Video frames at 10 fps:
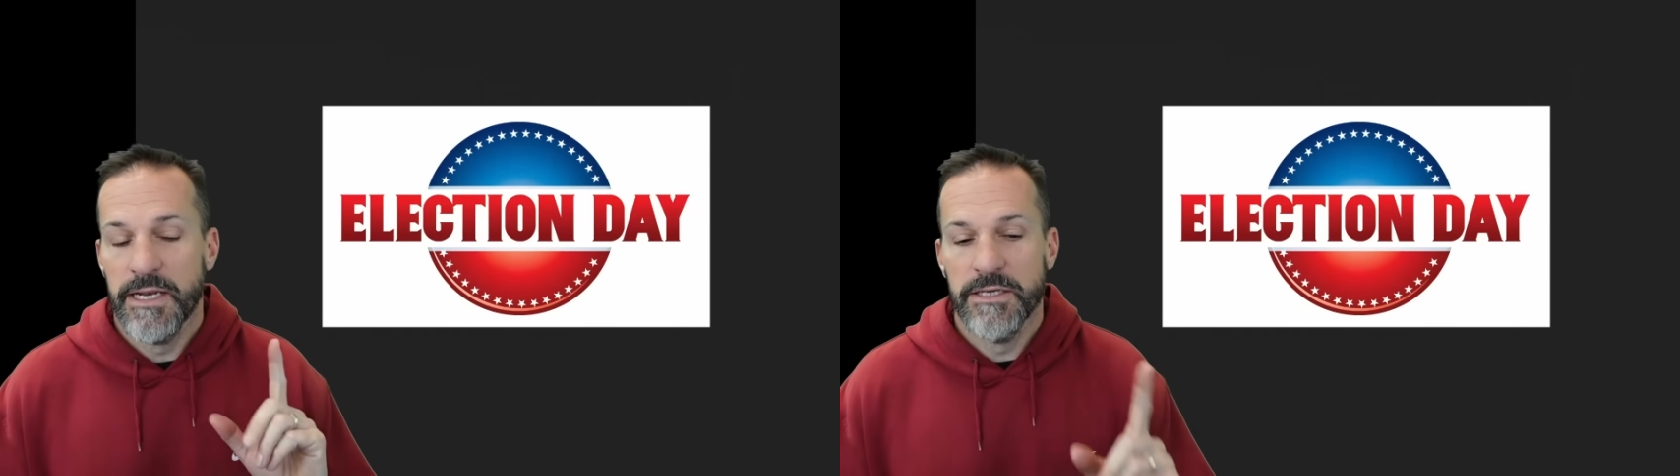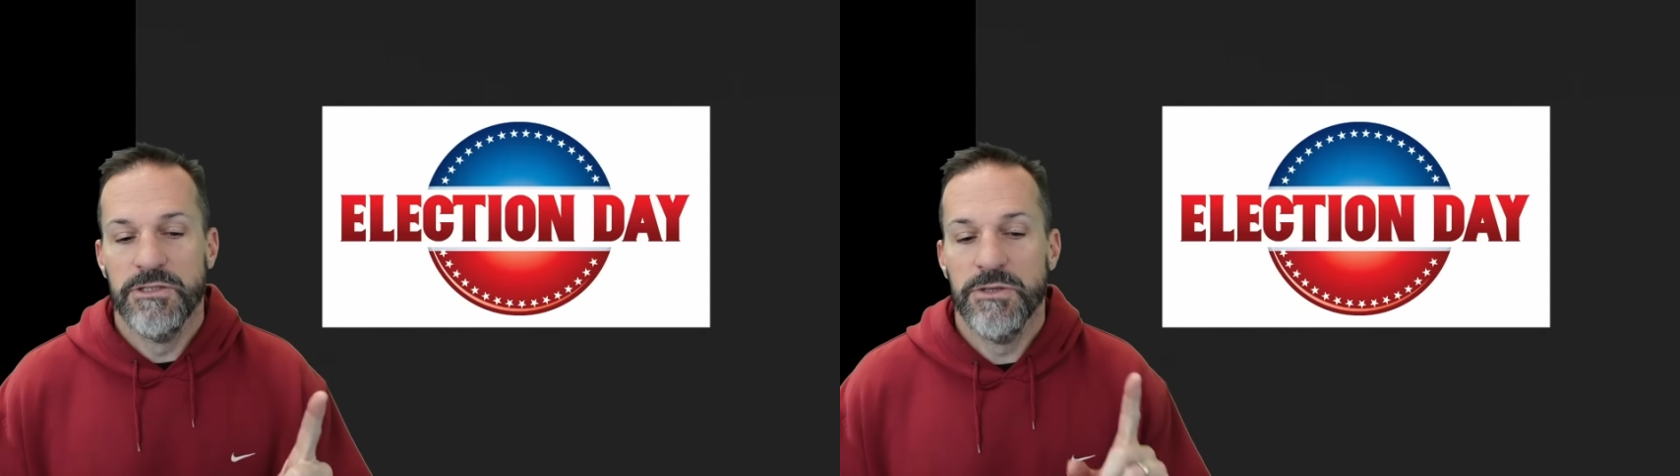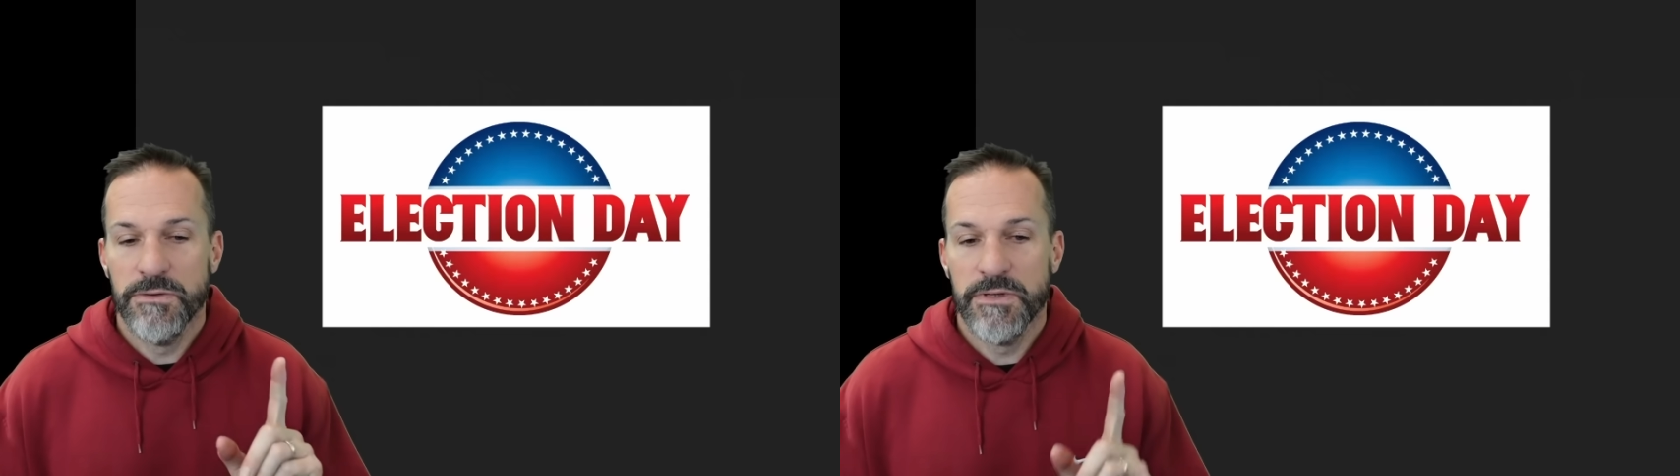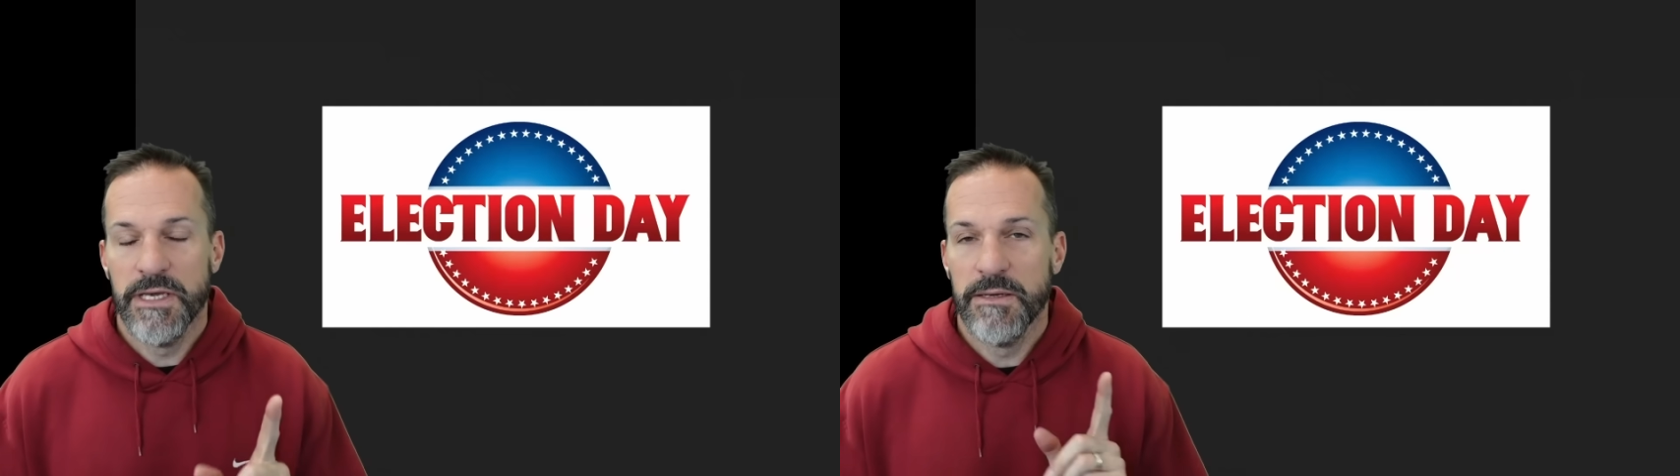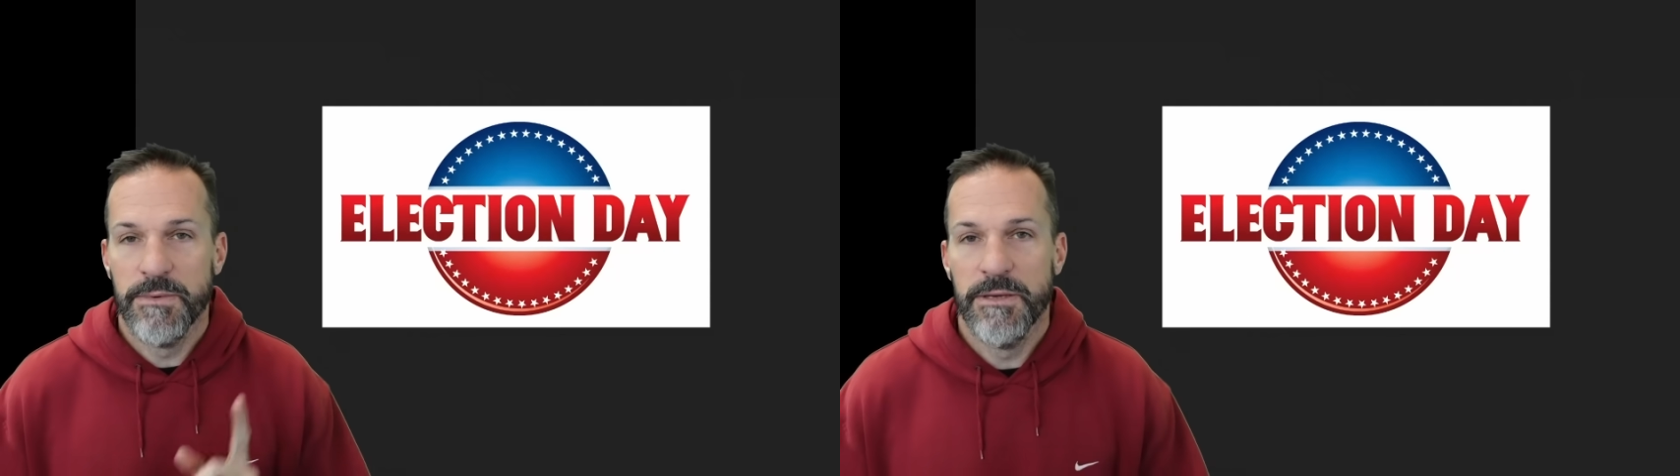I do
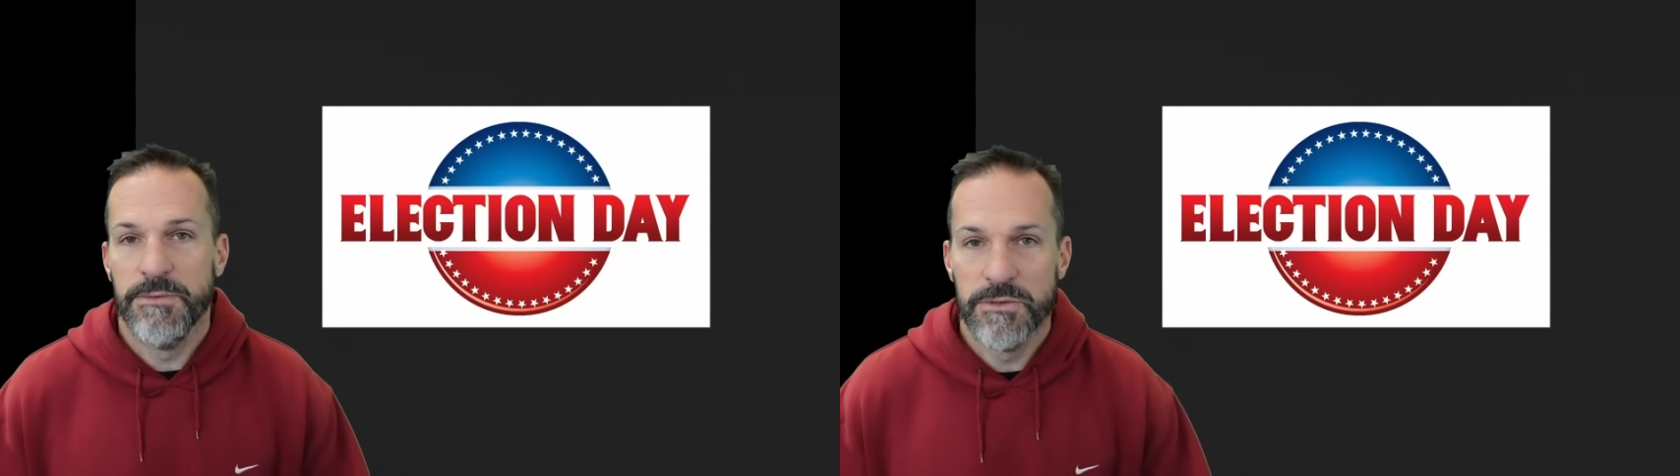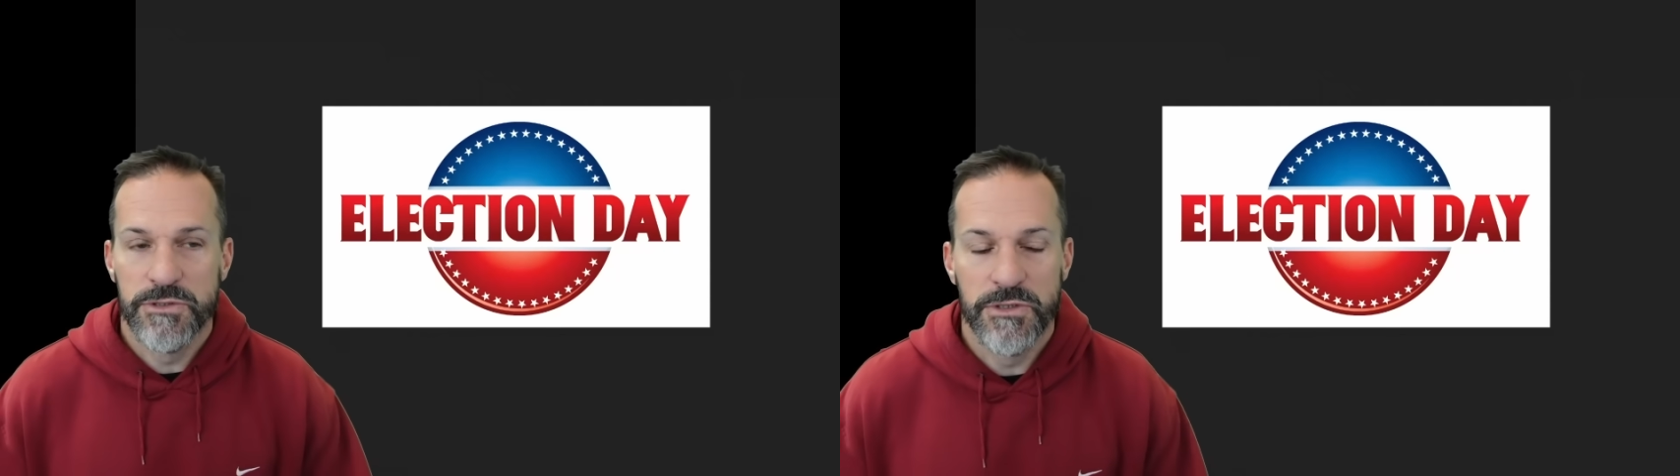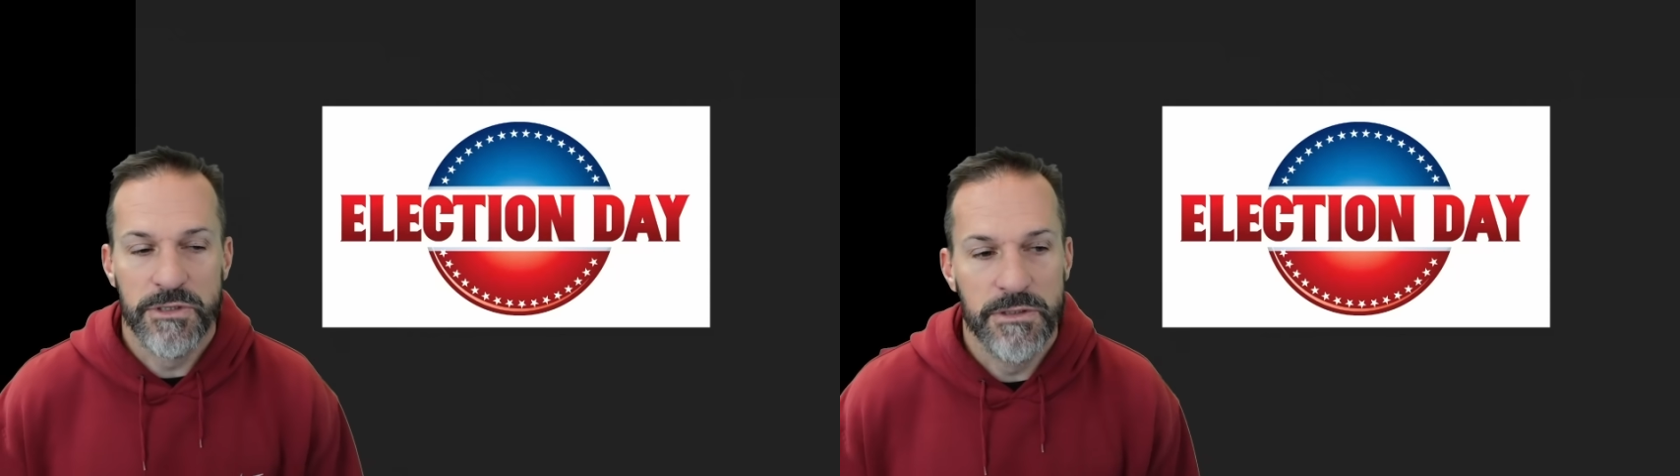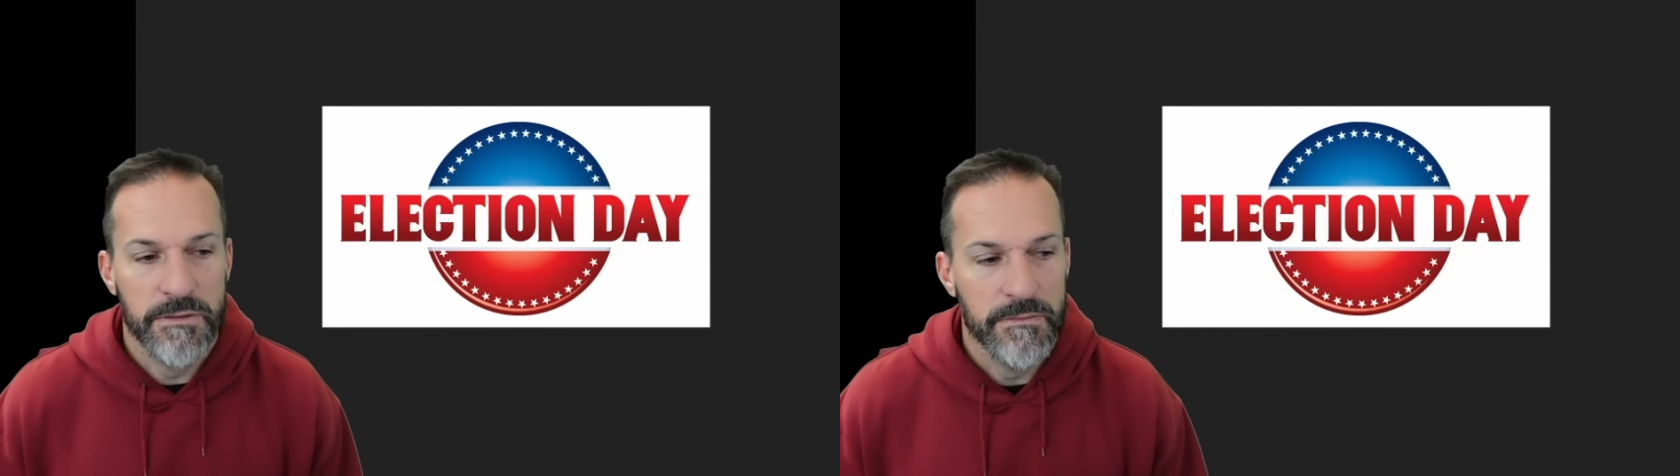think people should